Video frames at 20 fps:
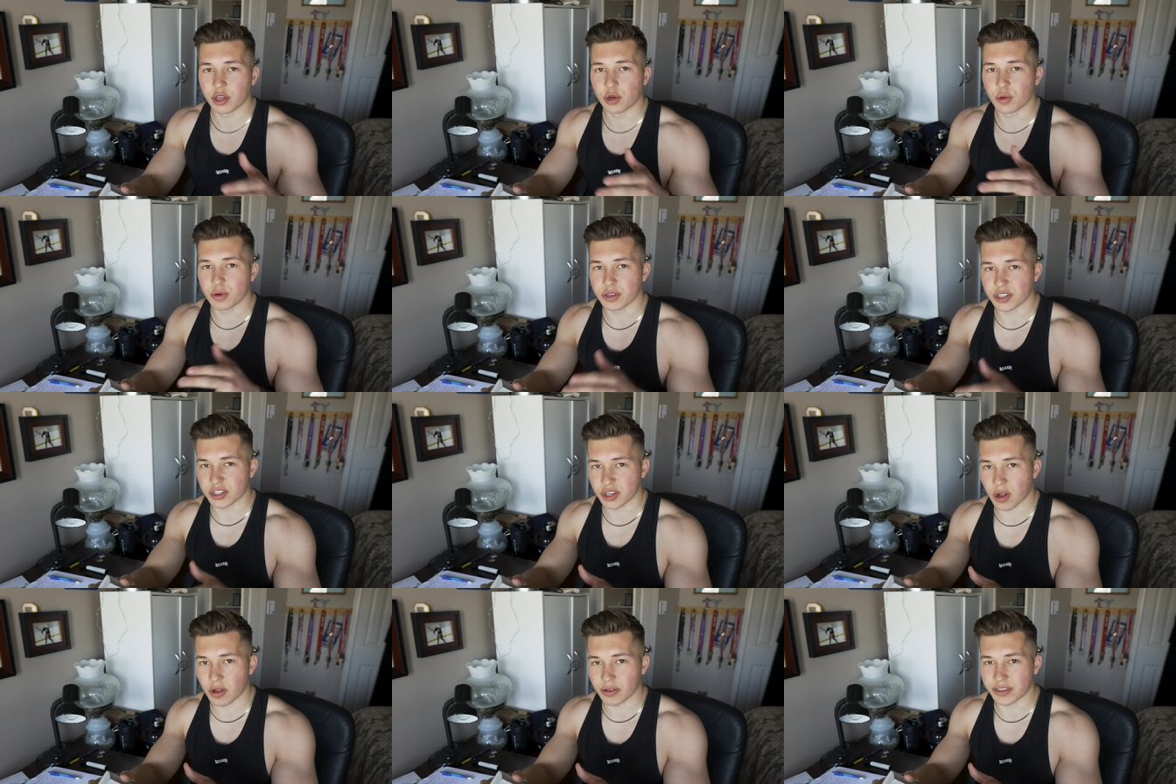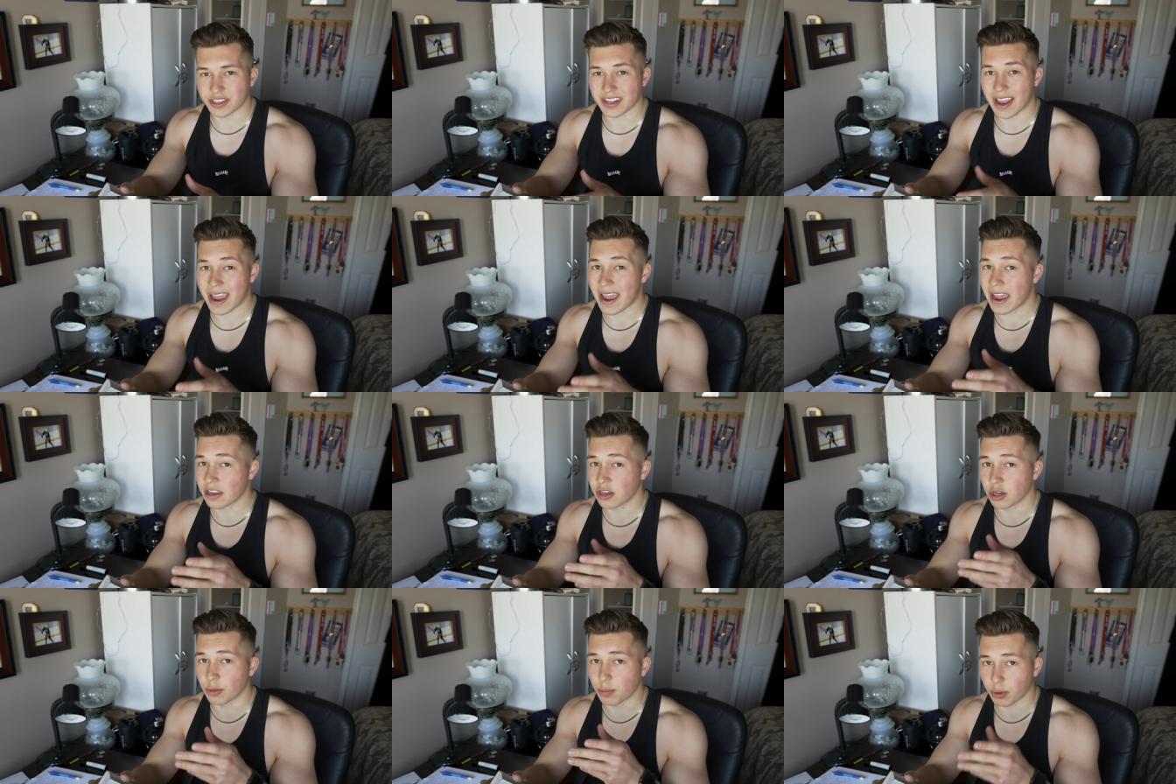your results
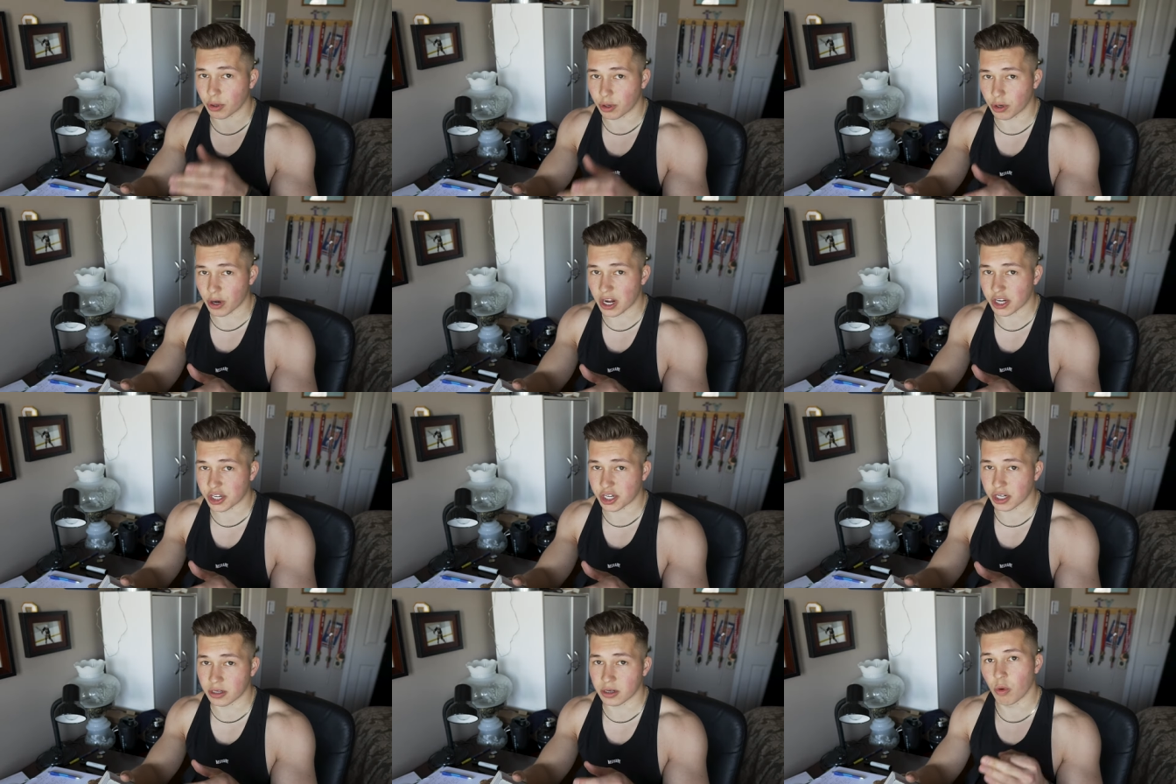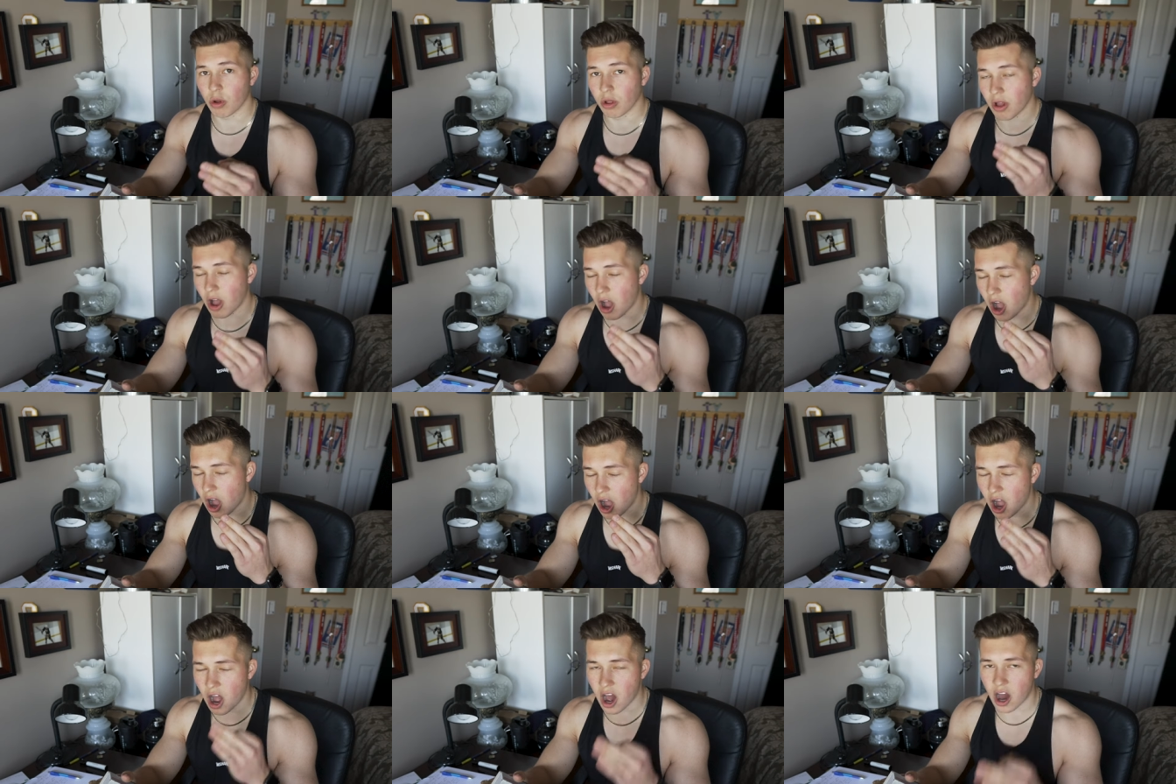and your progression will
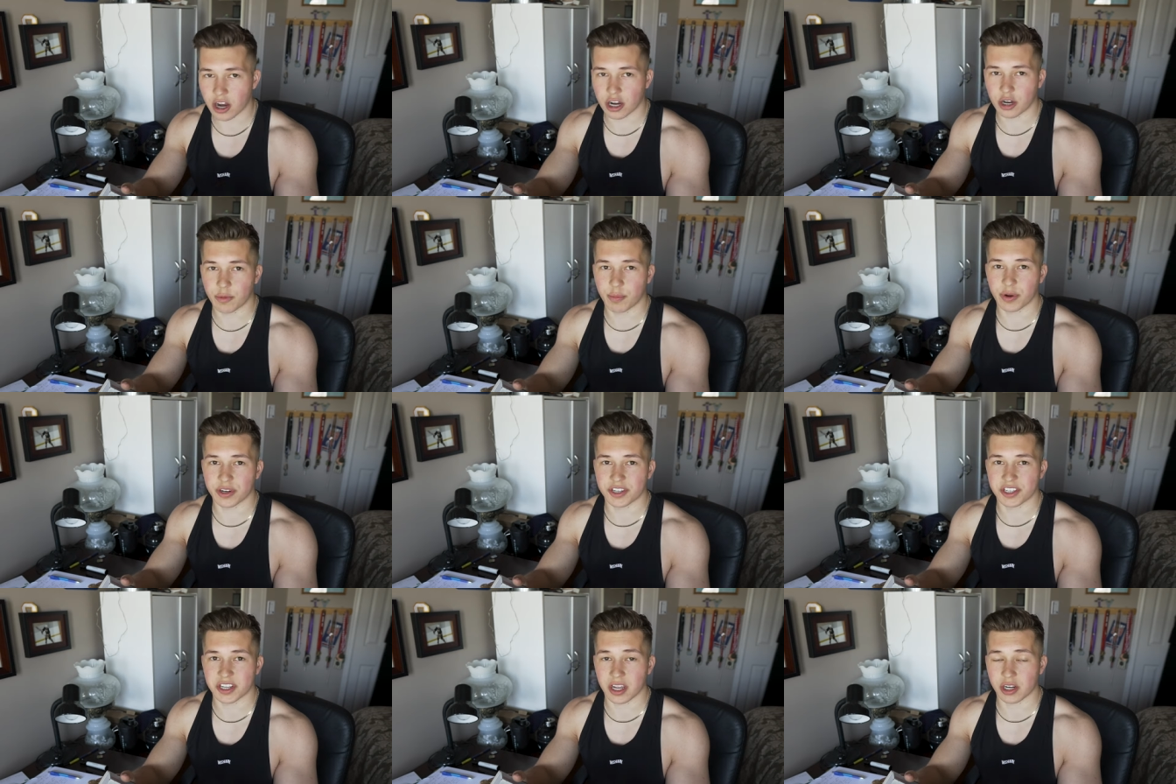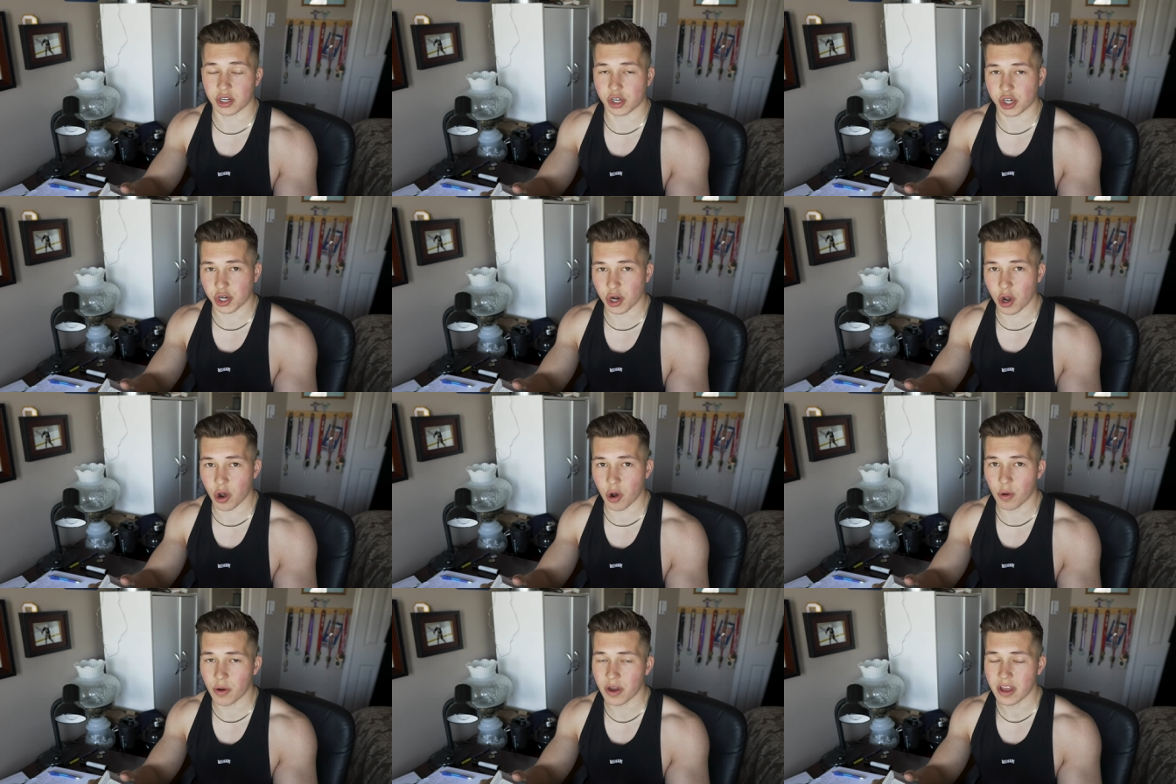100%
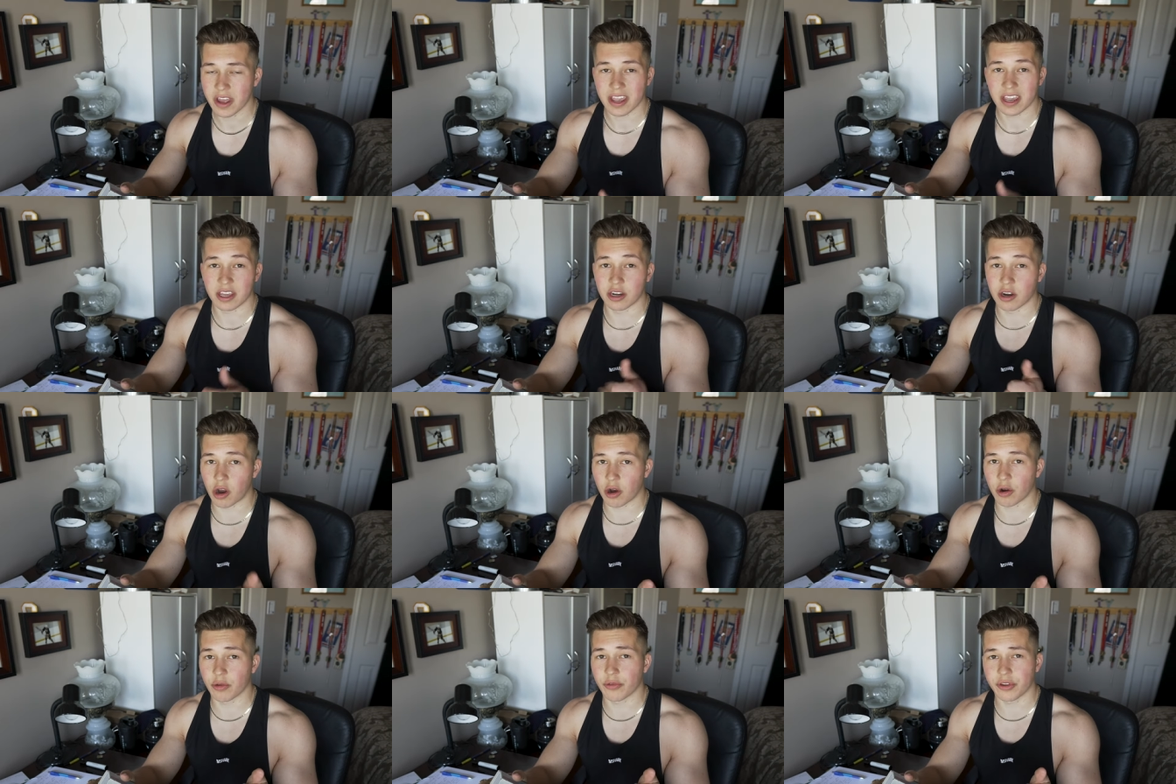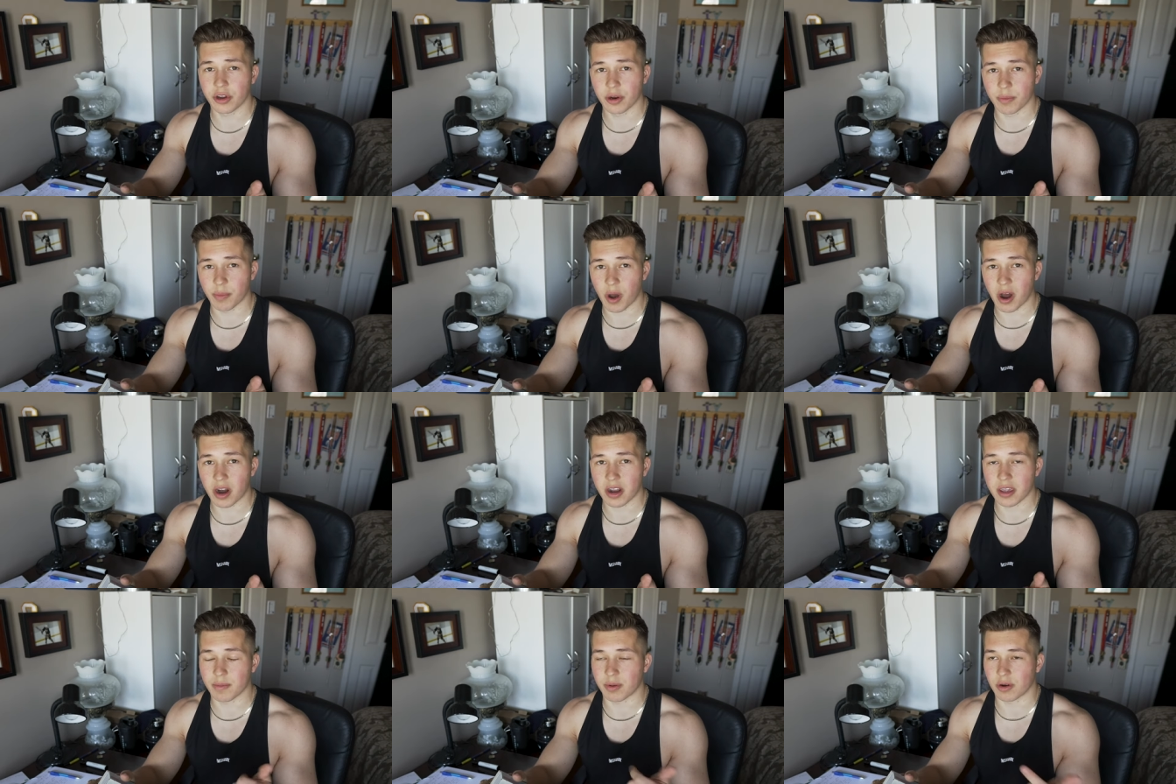show in not only your body,